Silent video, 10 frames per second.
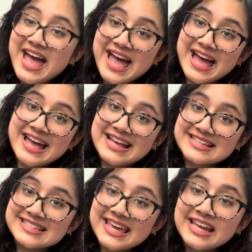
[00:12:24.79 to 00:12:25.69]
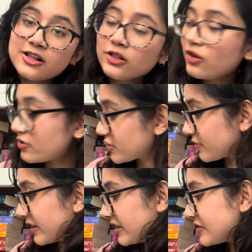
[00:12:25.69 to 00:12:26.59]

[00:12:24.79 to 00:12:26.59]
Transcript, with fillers: is a glossary.